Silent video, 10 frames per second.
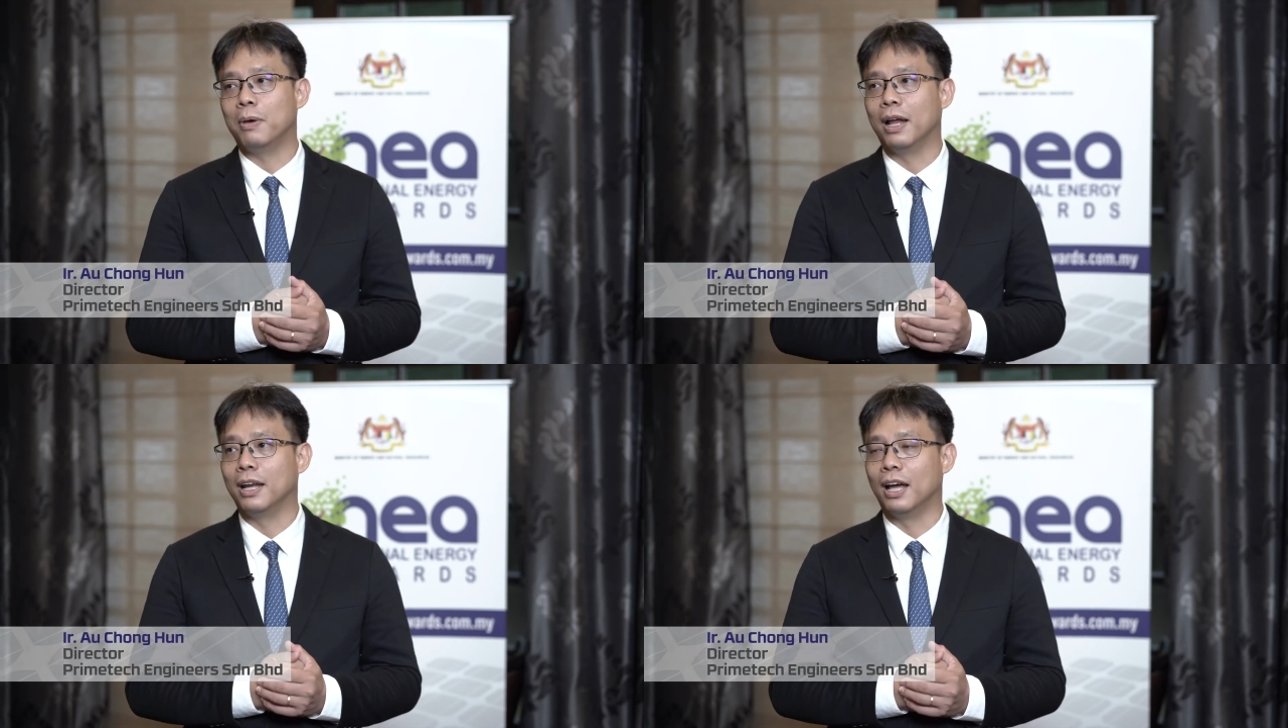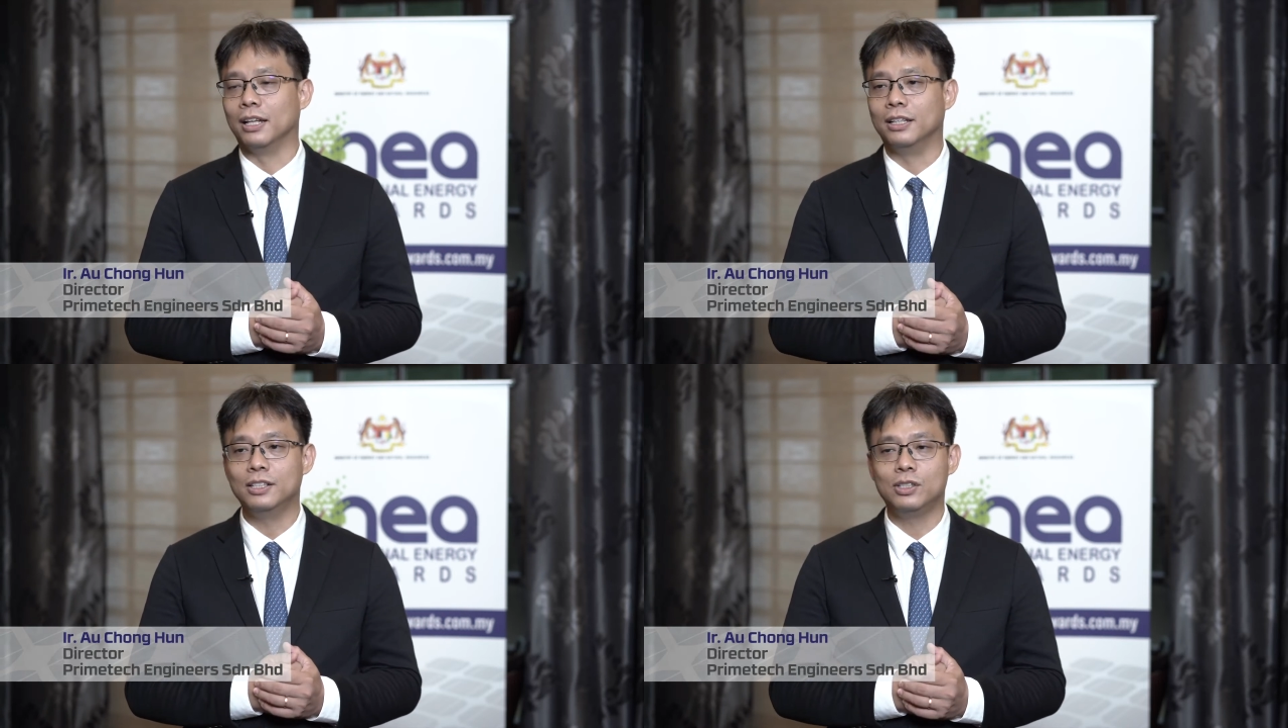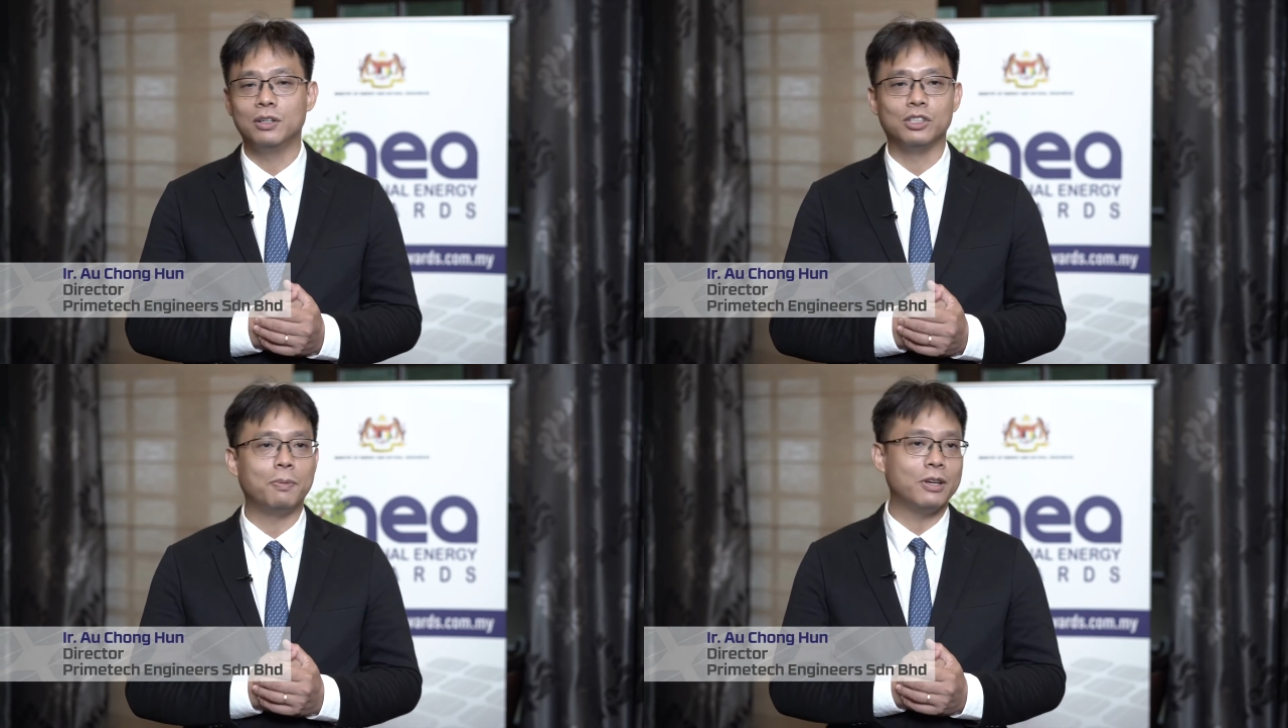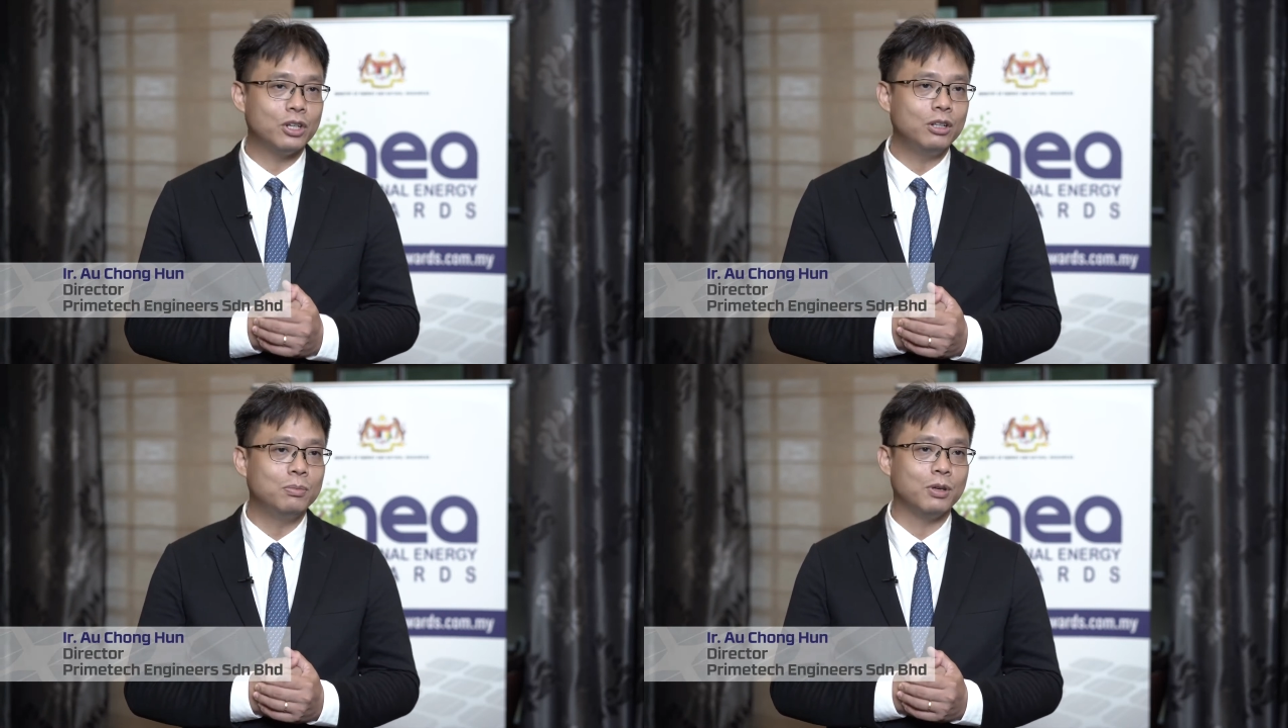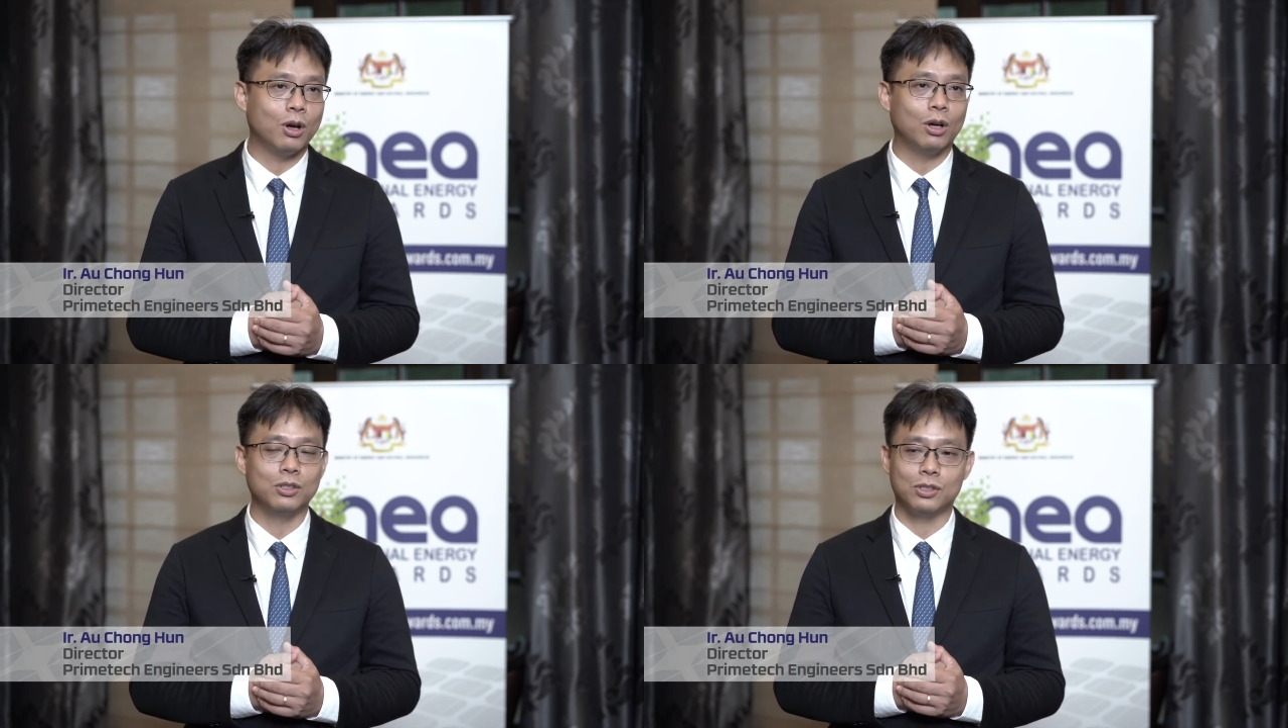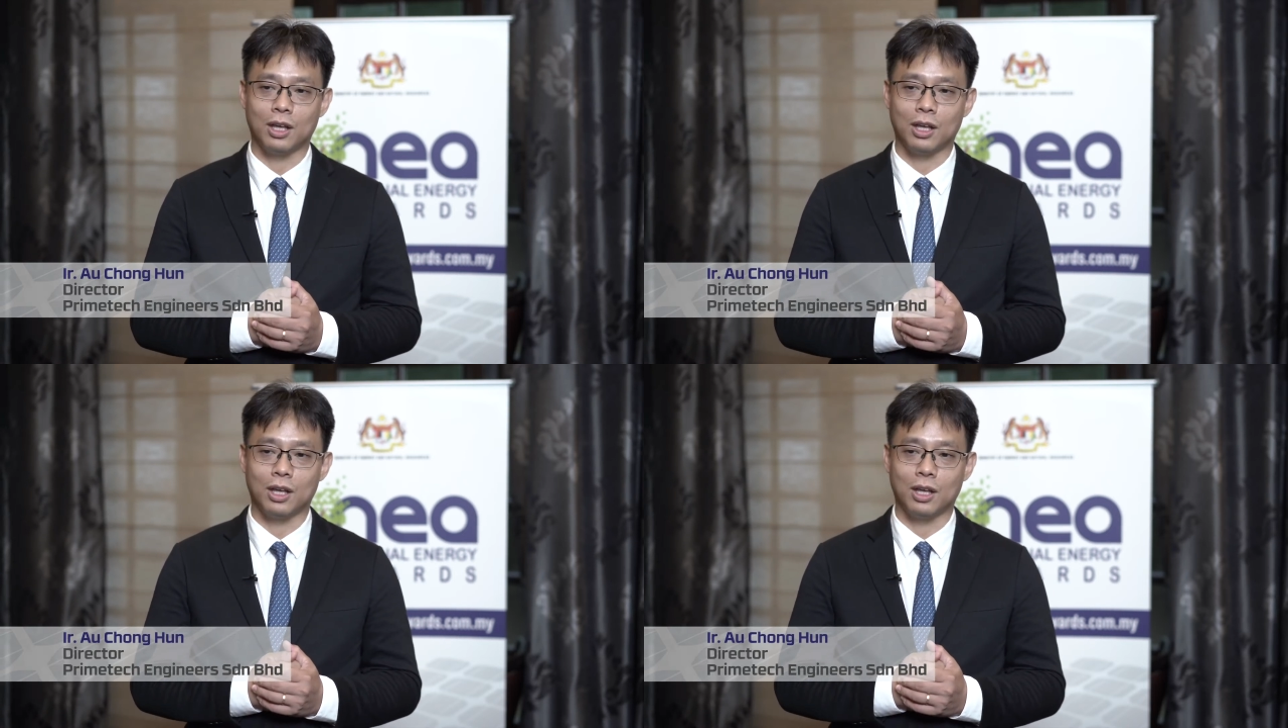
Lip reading: but this year is special because